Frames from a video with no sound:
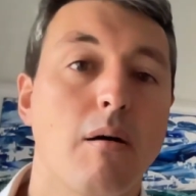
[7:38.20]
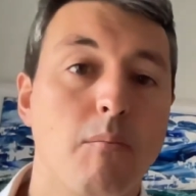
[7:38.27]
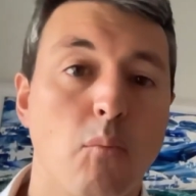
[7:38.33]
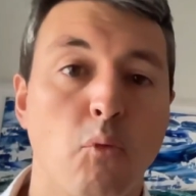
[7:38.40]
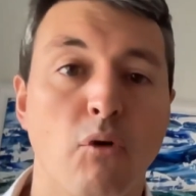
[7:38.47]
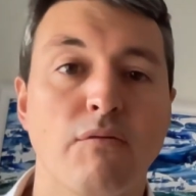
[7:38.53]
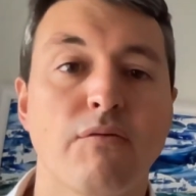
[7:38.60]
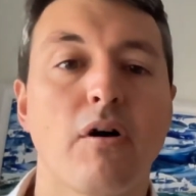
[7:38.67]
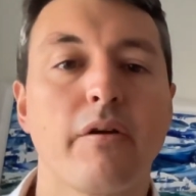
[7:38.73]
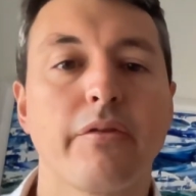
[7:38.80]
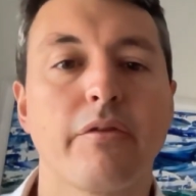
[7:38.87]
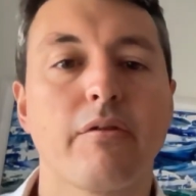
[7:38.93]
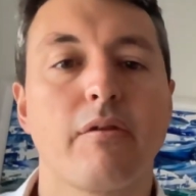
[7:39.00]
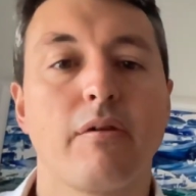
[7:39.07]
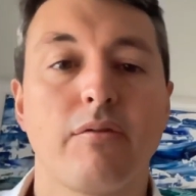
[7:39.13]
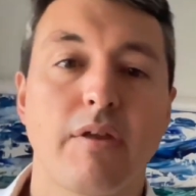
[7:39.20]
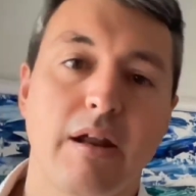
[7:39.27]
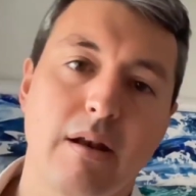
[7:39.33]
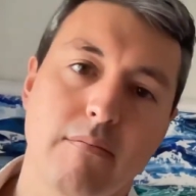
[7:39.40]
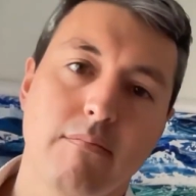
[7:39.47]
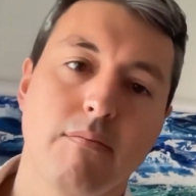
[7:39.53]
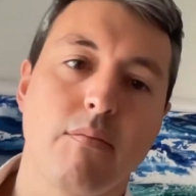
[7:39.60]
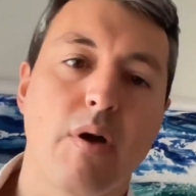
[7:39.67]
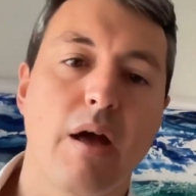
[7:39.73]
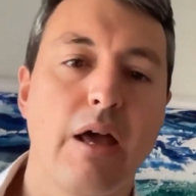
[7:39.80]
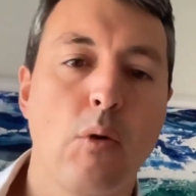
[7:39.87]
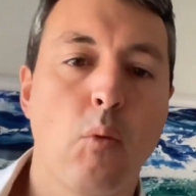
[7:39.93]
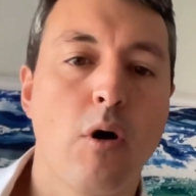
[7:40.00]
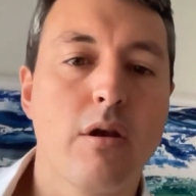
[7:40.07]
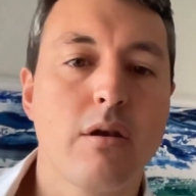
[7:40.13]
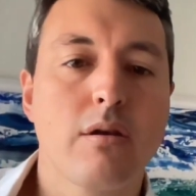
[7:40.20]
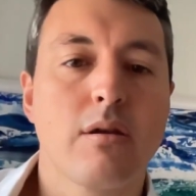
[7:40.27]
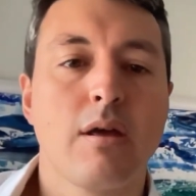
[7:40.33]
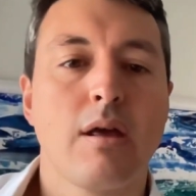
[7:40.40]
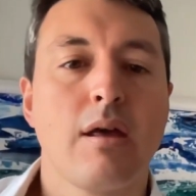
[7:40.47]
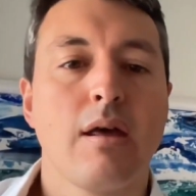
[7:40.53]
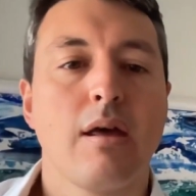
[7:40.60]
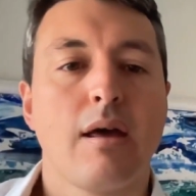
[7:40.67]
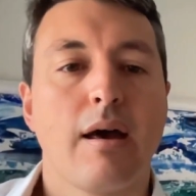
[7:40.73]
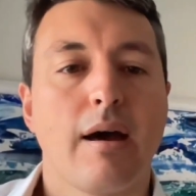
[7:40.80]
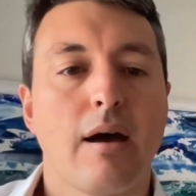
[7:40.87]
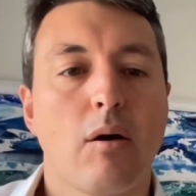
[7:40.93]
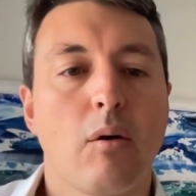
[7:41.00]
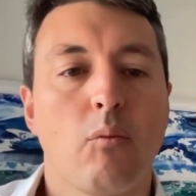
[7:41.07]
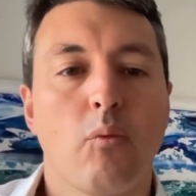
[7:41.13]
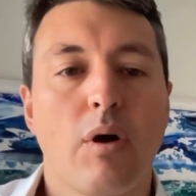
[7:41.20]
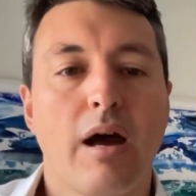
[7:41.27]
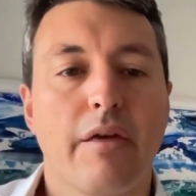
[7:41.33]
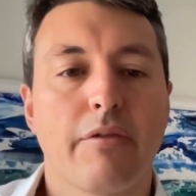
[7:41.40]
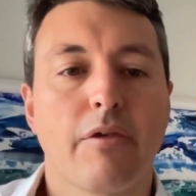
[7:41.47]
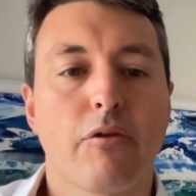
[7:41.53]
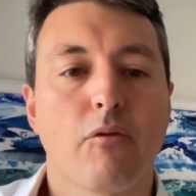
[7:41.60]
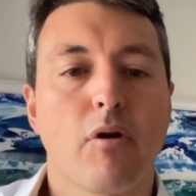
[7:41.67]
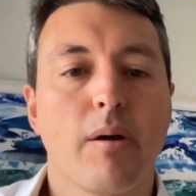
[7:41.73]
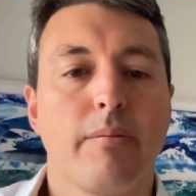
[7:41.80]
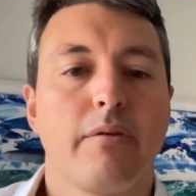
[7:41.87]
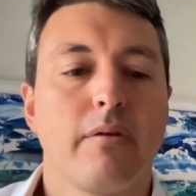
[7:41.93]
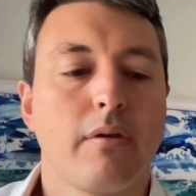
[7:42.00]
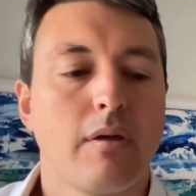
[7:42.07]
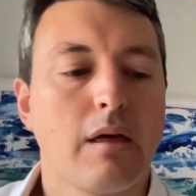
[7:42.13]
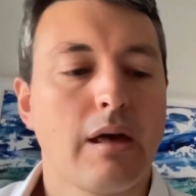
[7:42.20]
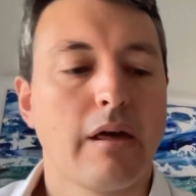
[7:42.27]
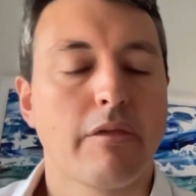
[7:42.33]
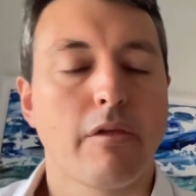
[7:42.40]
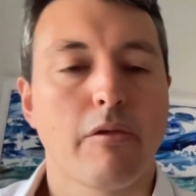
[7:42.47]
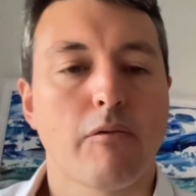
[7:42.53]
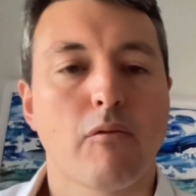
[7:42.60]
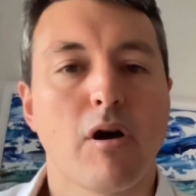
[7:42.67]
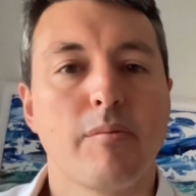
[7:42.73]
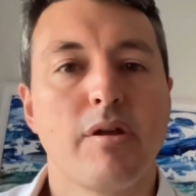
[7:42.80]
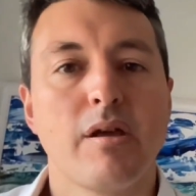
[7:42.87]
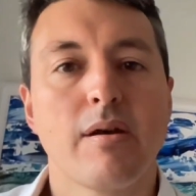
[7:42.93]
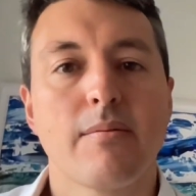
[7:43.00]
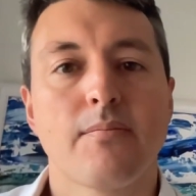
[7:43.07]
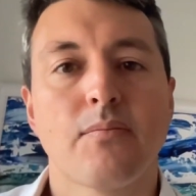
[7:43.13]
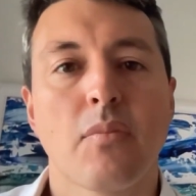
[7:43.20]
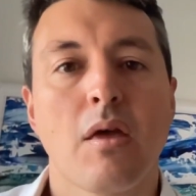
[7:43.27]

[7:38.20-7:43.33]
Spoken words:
more advanced than A1, as described here.